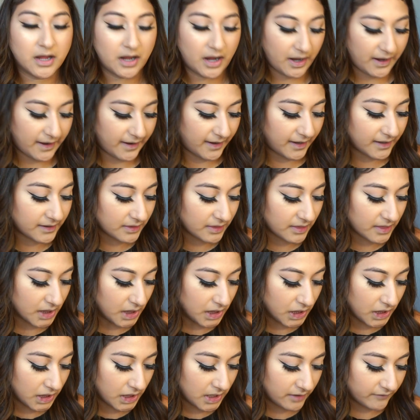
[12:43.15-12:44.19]
I
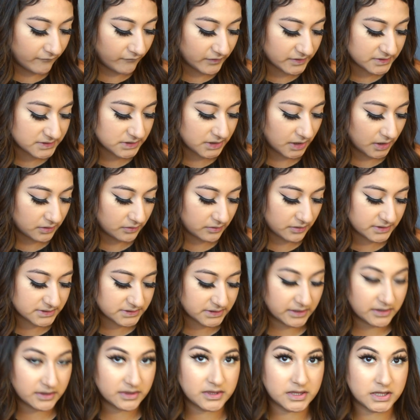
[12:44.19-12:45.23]
love this color. It's
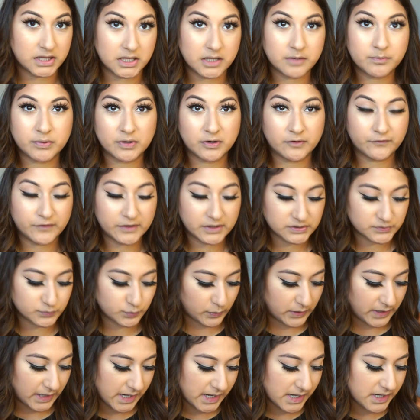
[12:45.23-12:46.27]
like the perfect
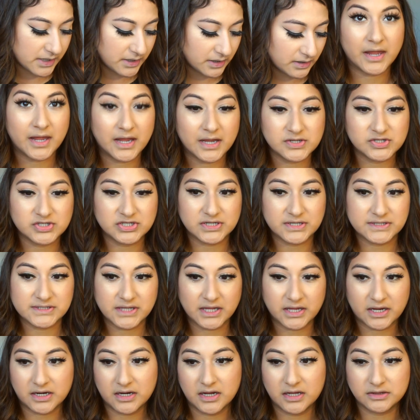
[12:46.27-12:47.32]
red. It's just
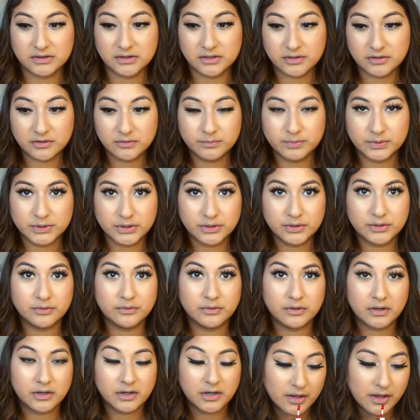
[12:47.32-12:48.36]
like a little
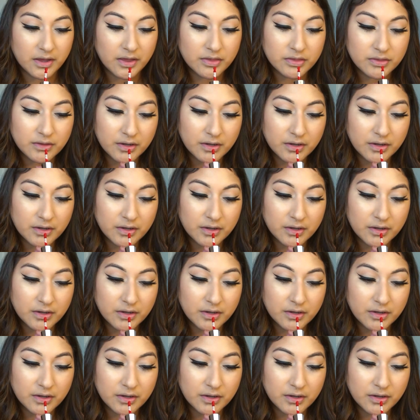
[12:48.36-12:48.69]
blue in